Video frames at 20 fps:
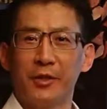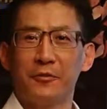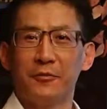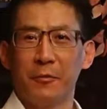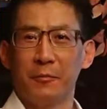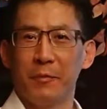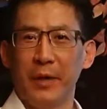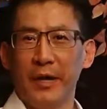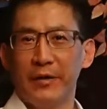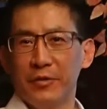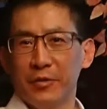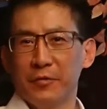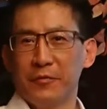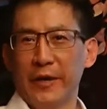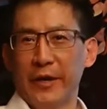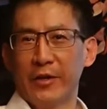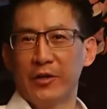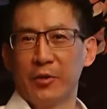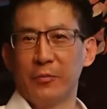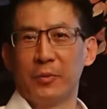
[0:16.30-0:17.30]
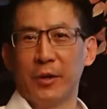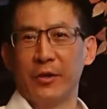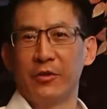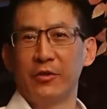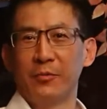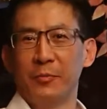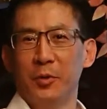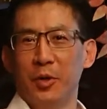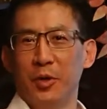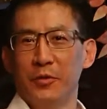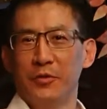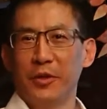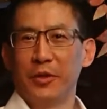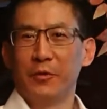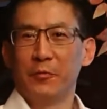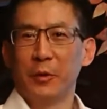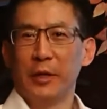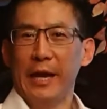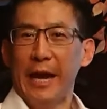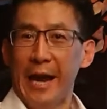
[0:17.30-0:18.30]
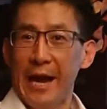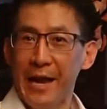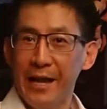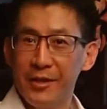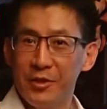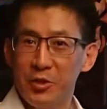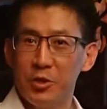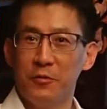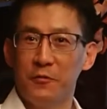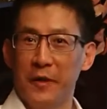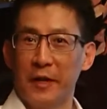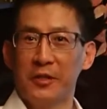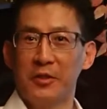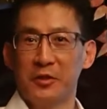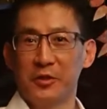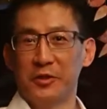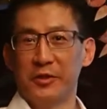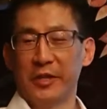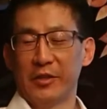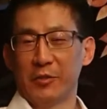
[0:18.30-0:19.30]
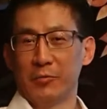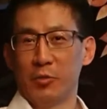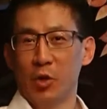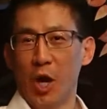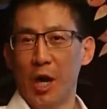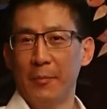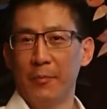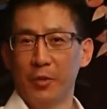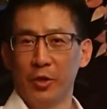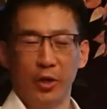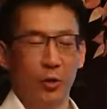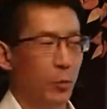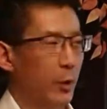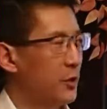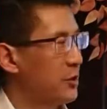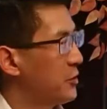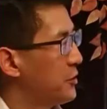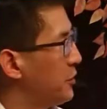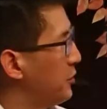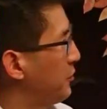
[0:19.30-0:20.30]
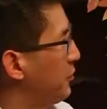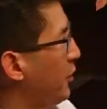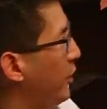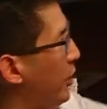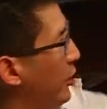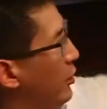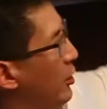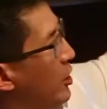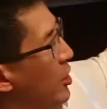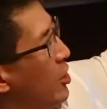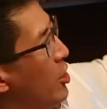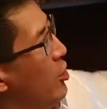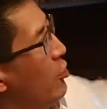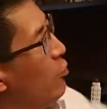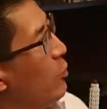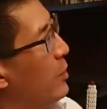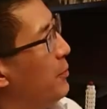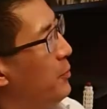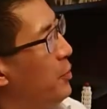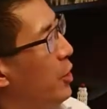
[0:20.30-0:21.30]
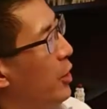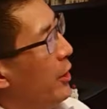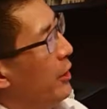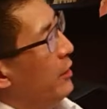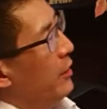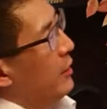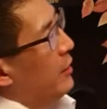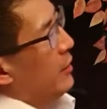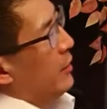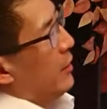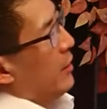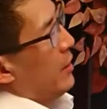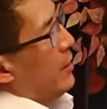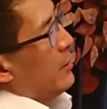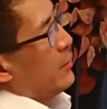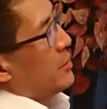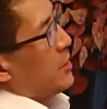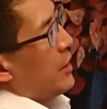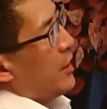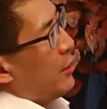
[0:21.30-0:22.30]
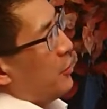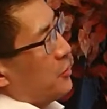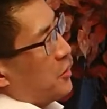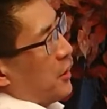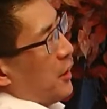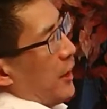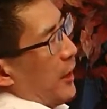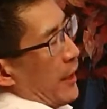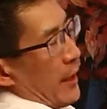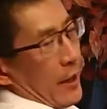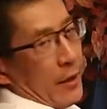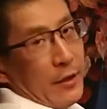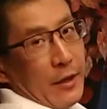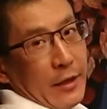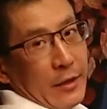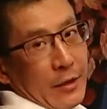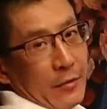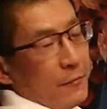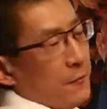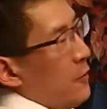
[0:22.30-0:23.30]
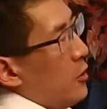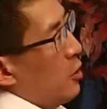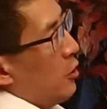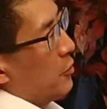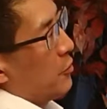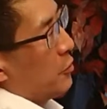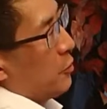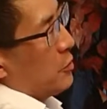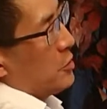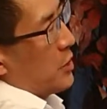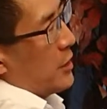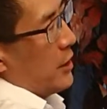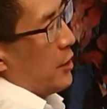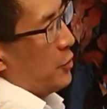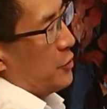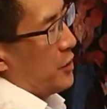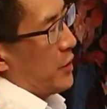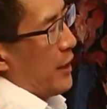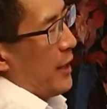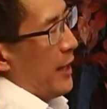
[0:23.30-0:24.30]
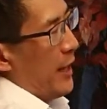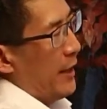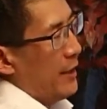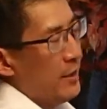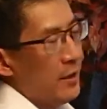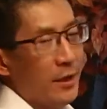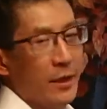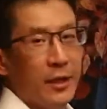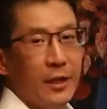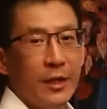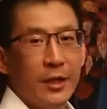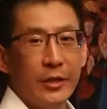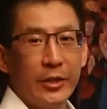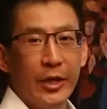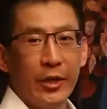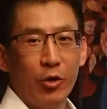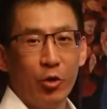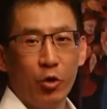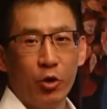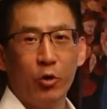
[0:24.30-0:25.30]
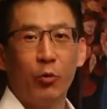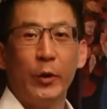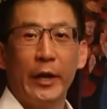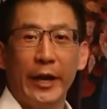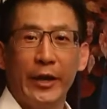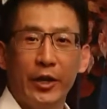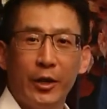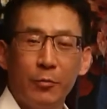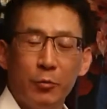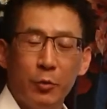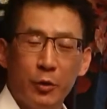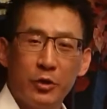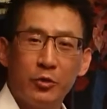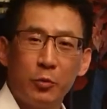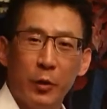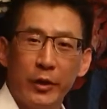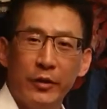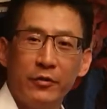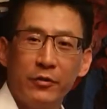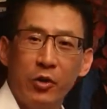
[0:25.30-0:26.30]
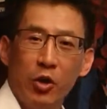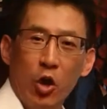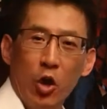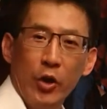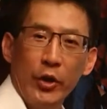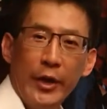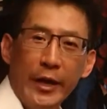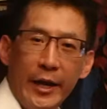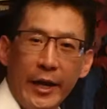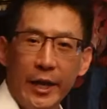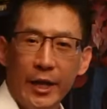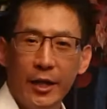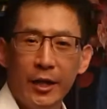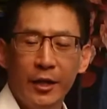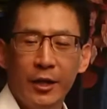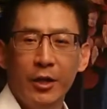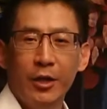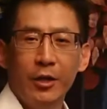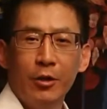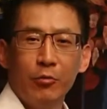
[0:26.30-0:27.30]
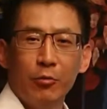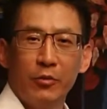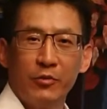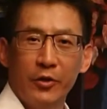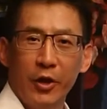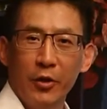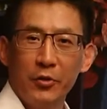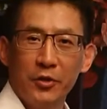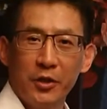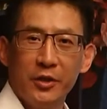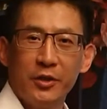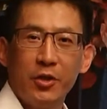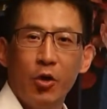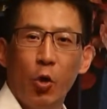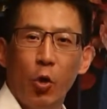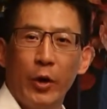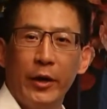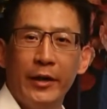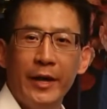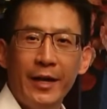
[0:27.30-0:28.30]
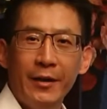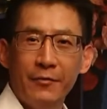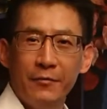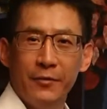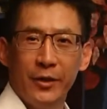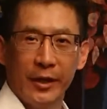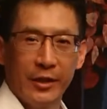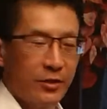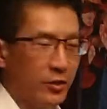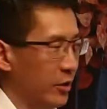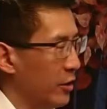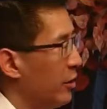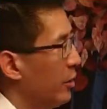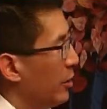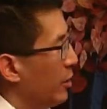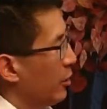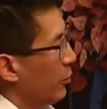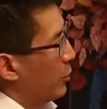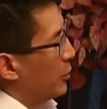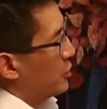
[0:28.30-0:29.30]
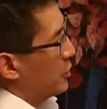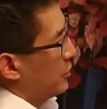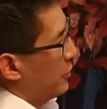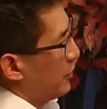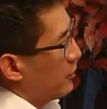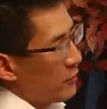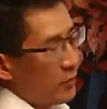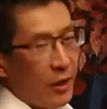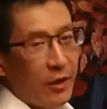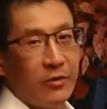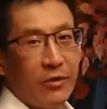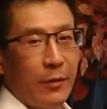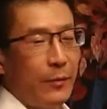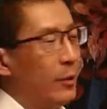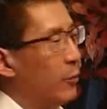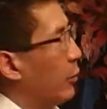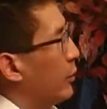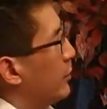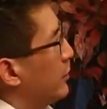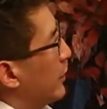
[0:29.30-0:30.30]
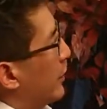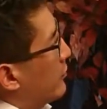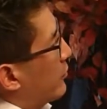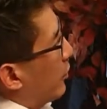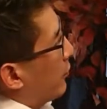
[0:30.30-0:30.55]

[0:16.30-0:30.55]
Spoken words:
from basic vector principles that if we add two vectors together properly, which is to say we put tail to head and then follow through tail to head, in that order we end up with what is called a resultant or net vector, which in this case can be written as our